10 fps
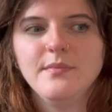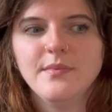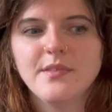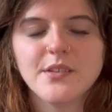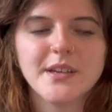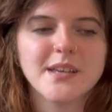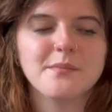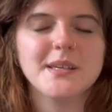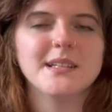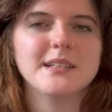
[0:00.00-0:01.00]
so it can
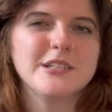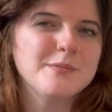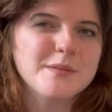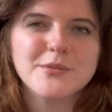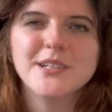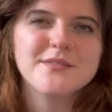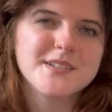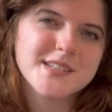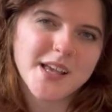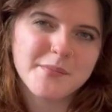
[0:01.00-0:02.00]
be a little bit more of a
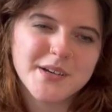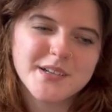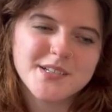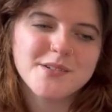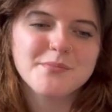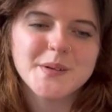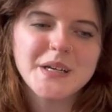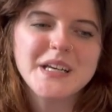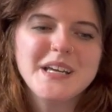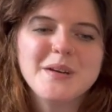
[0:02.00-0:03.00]
summer
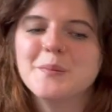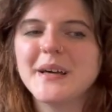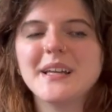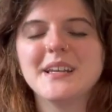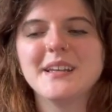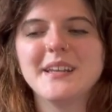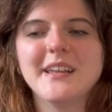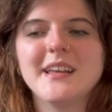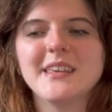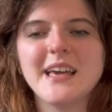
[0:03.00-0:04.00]
jumper. But
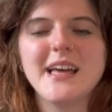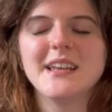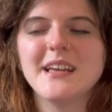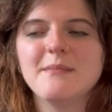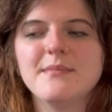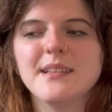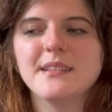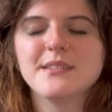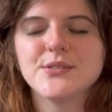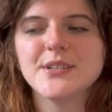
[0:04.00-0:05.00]
again, I'm
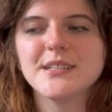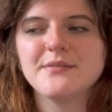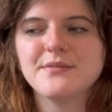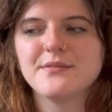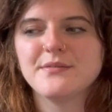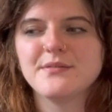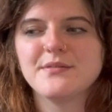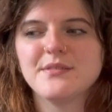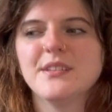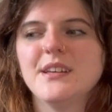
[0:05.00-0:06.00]
sort of
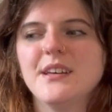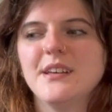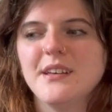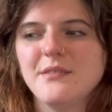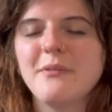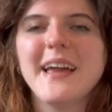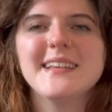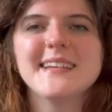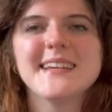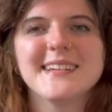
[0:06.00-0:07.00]

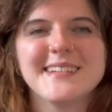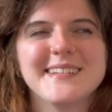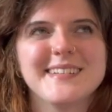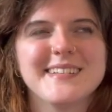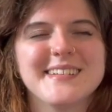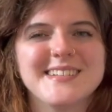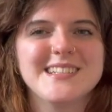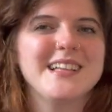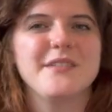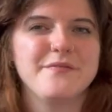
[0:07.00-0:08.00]
waiting
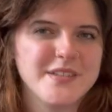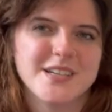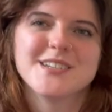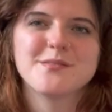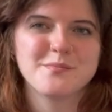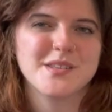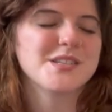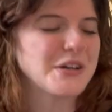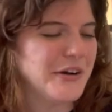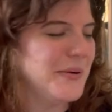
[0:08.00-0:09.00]
until I finish this
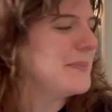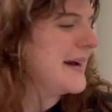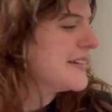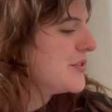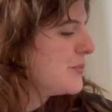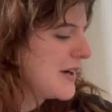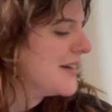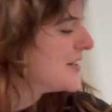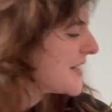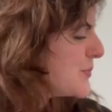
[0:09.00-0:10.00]
current batch of
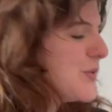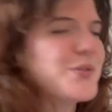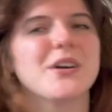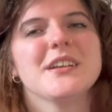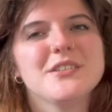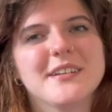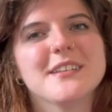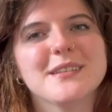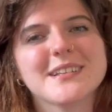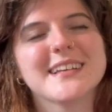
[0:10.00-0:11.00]
projects before I do
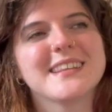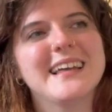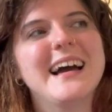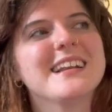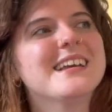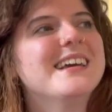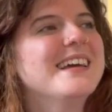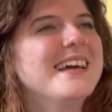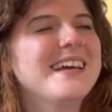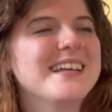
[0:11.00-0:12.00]
anything like that.
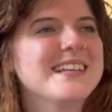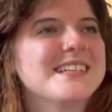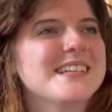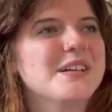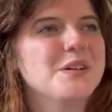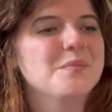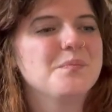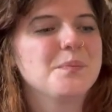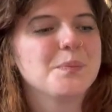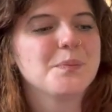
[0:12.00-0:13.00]
And
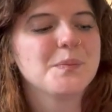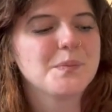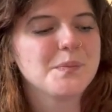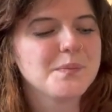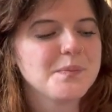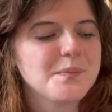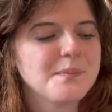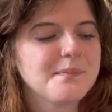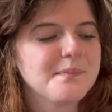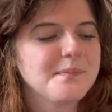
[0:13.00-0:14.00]

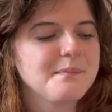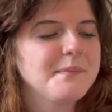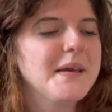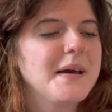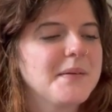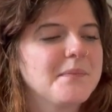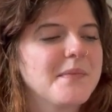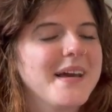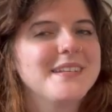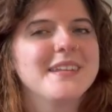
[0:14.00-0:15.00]
yeah, I'd